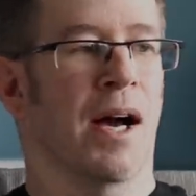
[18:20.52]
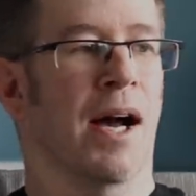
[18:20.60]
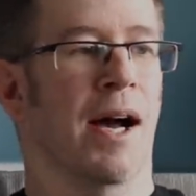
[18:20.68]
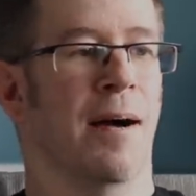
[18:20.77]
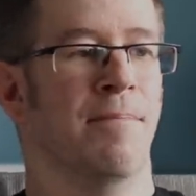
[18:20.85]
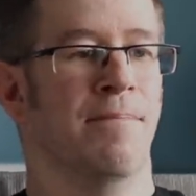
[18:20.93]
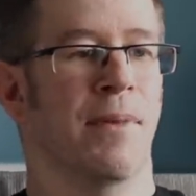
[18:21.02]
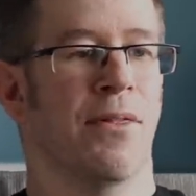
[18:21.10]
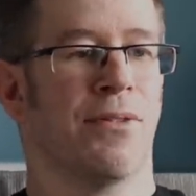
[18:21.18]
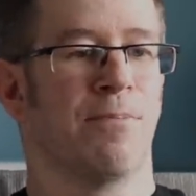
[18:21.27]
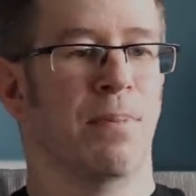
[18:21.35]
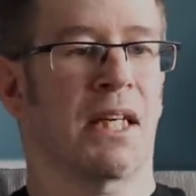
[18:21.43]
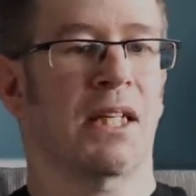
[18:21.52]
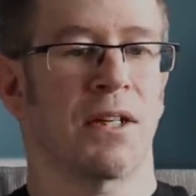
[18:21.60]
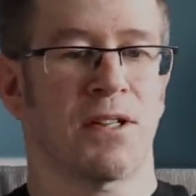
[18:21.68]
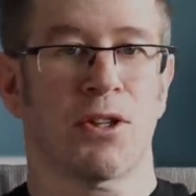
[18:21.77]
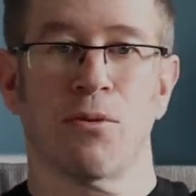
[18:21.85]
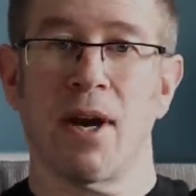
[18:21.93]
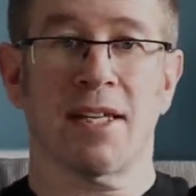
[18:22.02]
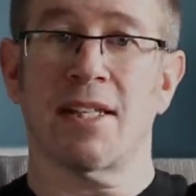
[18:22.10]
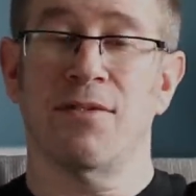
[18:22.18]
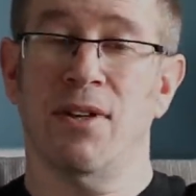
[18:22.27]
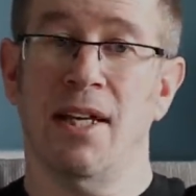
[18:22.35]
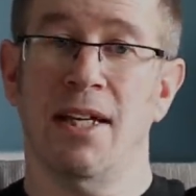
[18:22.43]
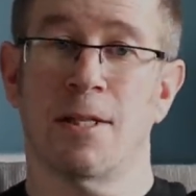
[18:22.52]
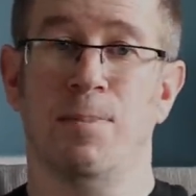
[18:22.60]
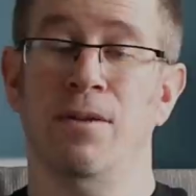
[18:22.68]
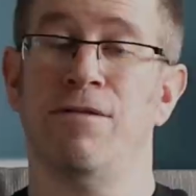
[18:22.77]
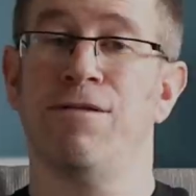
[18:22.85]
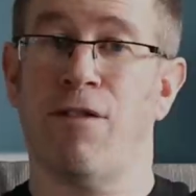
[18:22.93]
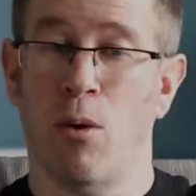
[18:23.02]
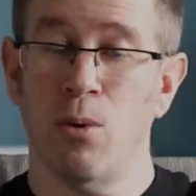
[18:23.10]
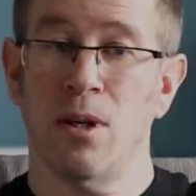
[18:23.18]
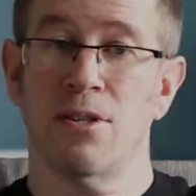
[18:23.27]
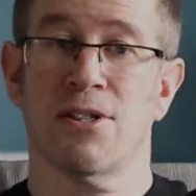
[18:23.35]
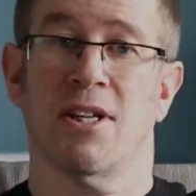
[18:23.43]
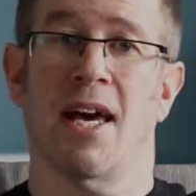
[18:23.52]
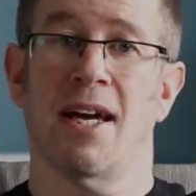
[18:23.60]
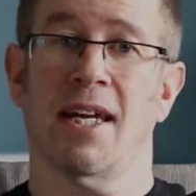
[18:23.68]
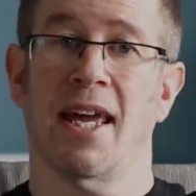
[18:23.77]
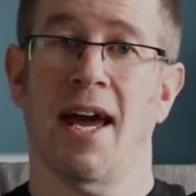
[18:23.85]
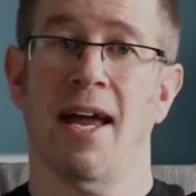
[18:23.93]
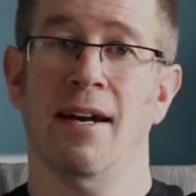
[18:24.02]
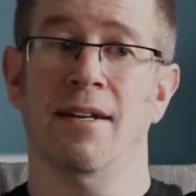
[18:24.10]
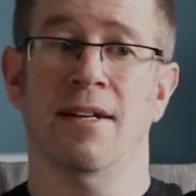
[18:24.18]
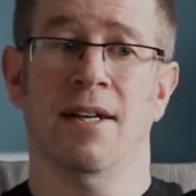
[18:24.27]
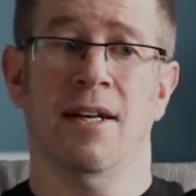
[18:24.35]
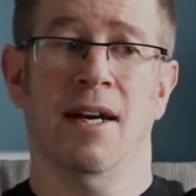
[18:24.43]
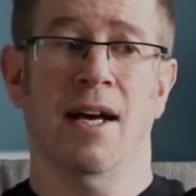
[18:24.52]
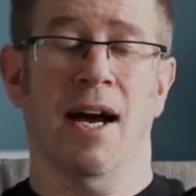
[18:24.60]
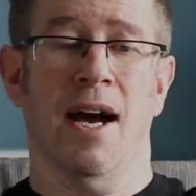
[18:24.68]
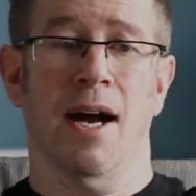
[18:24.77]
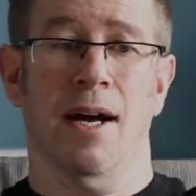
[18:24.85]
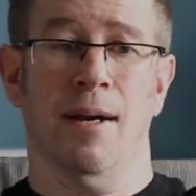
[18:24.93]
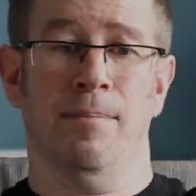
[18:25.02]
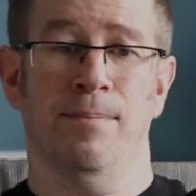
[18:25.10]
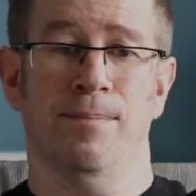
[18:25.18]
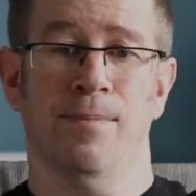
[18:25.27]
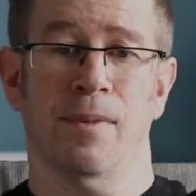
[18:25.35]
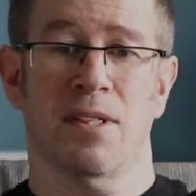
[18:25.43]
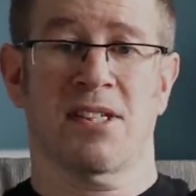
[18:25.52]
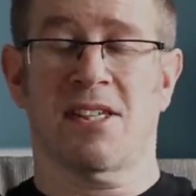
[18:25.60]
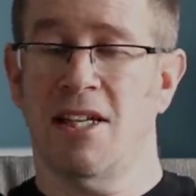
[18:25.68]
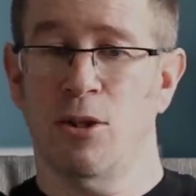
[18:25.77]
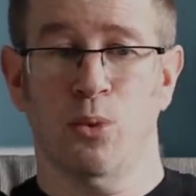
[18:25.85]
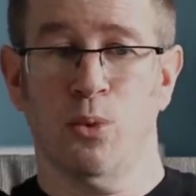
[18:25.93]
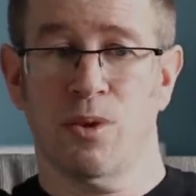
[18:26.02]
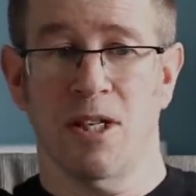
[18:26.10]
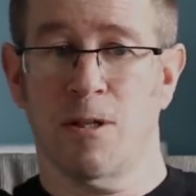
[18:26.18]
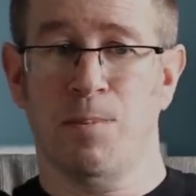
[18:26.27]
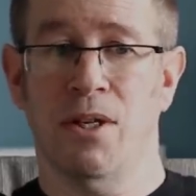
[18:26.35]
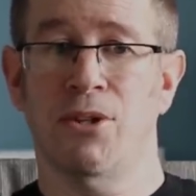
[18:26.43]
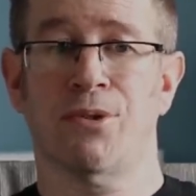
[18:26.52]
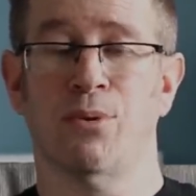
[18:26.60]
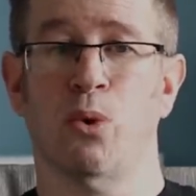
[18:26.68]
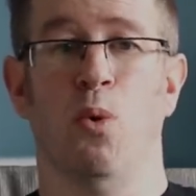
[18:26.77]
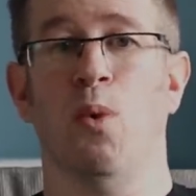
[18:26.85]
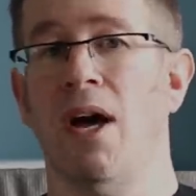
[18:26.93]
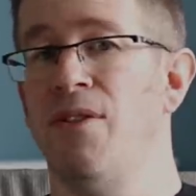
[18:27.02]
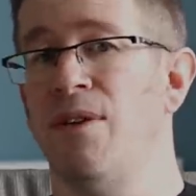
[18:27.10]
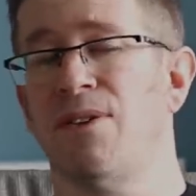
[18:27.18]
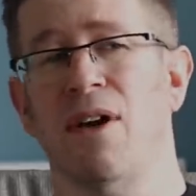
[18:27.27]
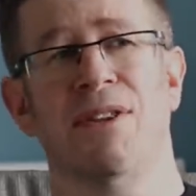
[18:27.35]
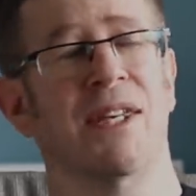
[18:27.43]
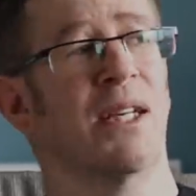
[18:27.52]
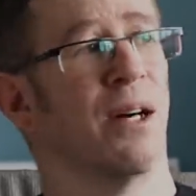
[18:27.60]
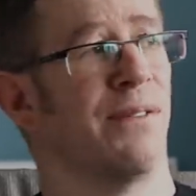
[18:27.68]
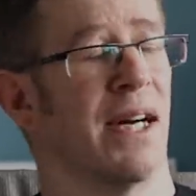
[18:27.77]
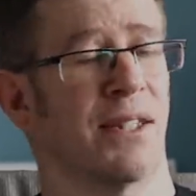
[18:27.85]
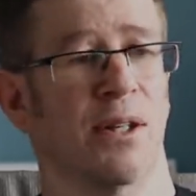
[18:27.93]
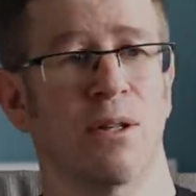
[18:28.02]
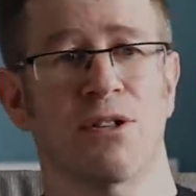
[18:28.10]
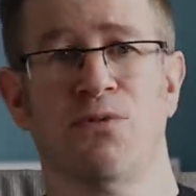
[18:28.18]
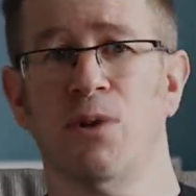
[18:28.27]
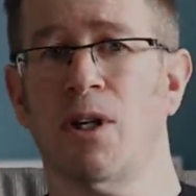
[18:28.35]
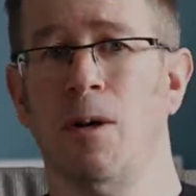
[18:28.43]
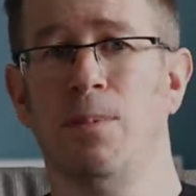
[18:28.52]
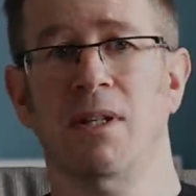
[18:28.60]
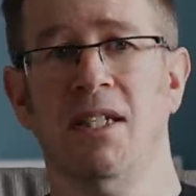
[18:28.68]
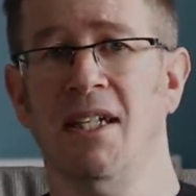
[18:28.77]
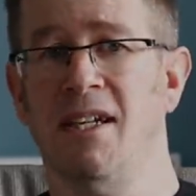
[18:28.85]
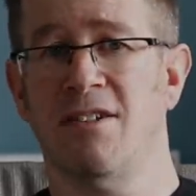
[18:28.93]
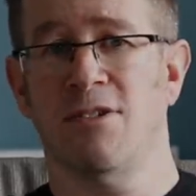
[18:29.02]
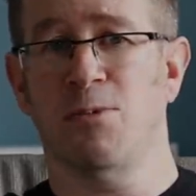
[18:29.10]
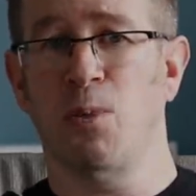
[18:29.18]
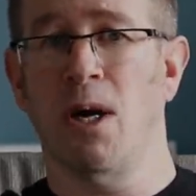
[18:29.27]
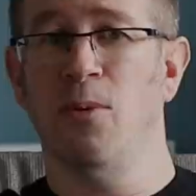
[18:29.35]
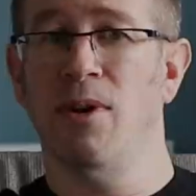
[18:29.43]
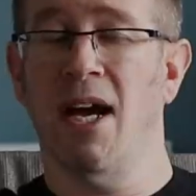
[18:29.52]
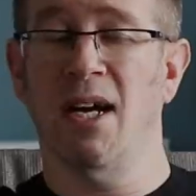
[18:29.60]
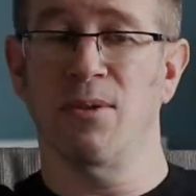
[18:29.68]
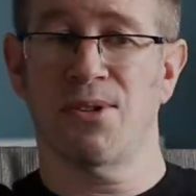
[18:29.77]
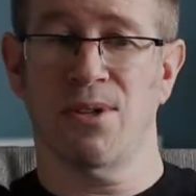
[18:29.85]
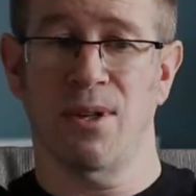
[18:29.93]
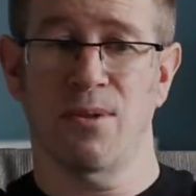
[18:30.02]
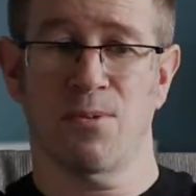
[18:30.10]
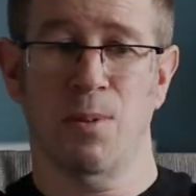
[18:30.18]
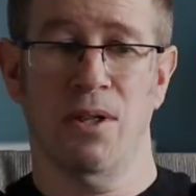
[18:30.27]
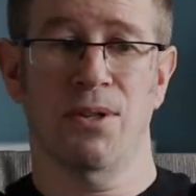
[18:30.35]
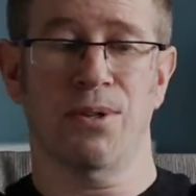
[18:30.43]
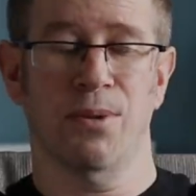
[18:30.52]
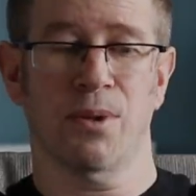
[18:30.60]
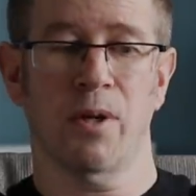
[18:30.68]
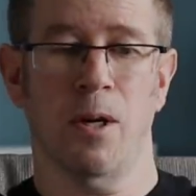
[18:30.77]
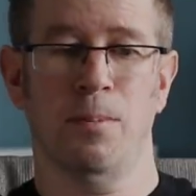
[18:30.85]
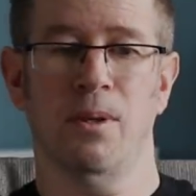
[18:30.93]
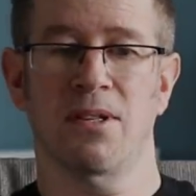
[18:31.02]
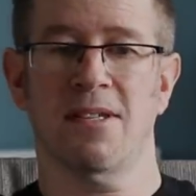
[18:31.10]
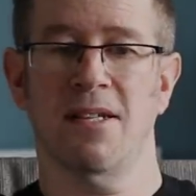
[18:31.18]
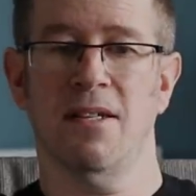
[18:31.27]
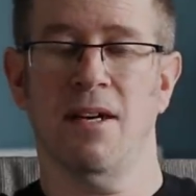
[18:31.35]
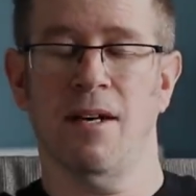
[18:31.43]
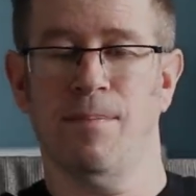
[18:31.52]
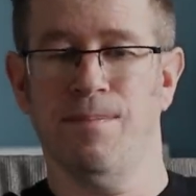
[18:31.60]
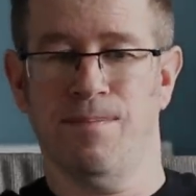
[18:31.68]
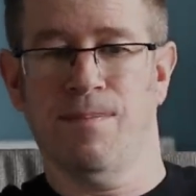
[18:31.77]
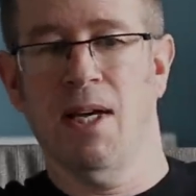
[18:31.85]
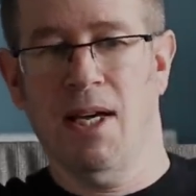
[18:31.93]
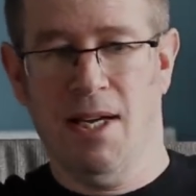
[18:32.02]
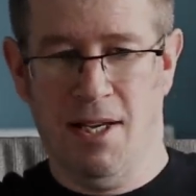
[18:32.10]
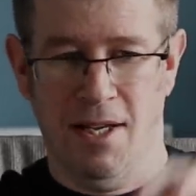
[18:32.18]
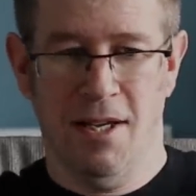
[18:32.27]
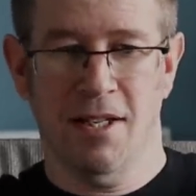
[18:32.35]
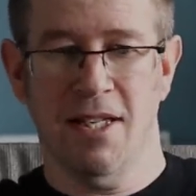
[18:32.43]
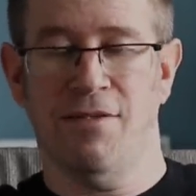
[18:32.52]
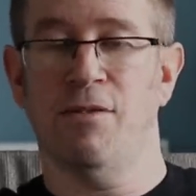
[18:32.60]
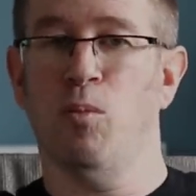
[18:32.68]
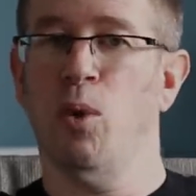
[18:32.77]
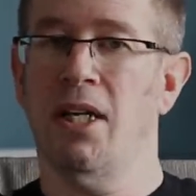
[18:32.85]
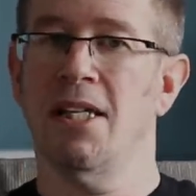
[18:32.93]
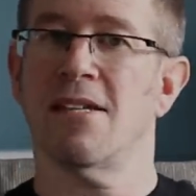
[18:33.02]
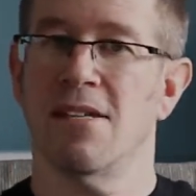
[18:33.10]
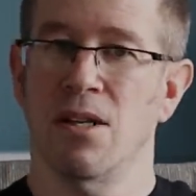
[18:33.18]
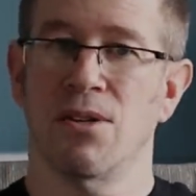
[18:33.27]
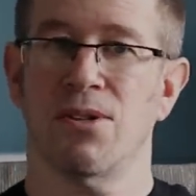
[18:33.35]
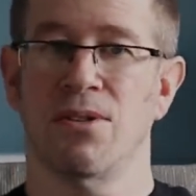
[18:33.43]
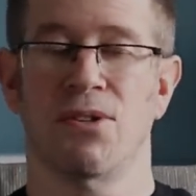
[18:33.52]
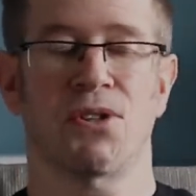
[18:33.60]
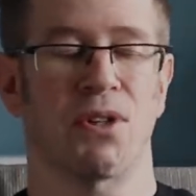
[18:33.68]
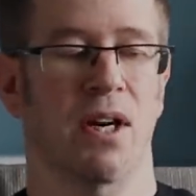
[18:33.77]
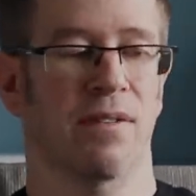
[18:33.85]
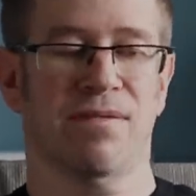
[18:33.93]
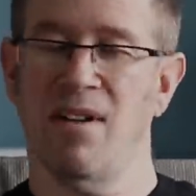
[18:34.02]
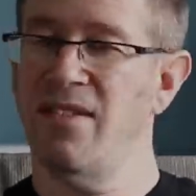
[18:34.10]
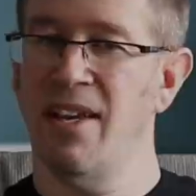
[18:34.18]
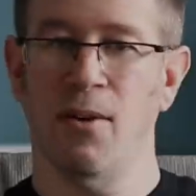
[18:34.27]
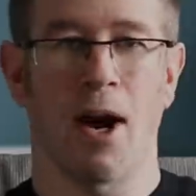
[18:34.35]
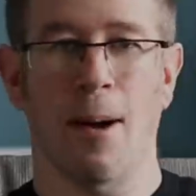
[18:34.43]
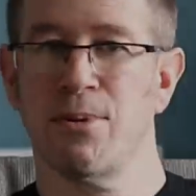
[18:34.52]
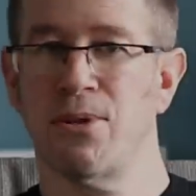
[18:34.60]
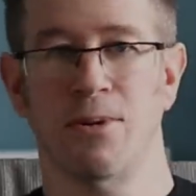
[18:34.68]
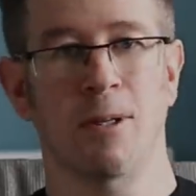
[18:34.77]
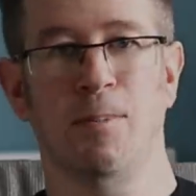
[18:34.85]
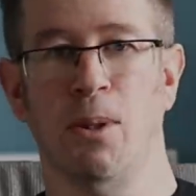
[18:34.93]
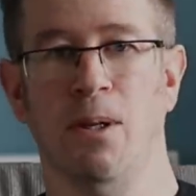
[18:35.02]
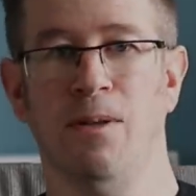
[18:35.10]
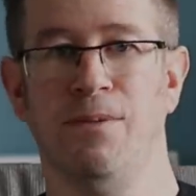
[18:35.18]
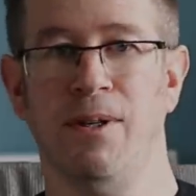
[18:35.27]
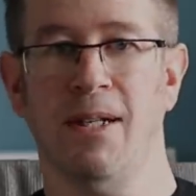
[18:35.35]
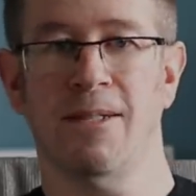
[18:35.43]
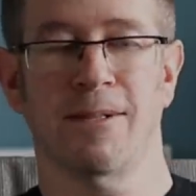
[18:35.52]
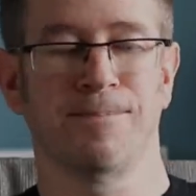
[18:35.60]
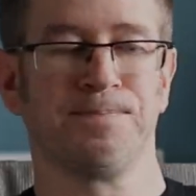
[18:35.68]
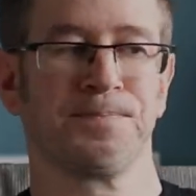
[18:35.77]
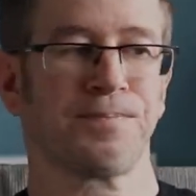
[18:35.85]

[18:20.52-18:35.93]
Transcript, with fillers: um, because the rest of it has been faultless yet again, um, sealed, it's been through all weathers. I think I've had those for a couple of years as well now, so it's been through a couple of um, different winters and stuff, and they're absolutely perfect.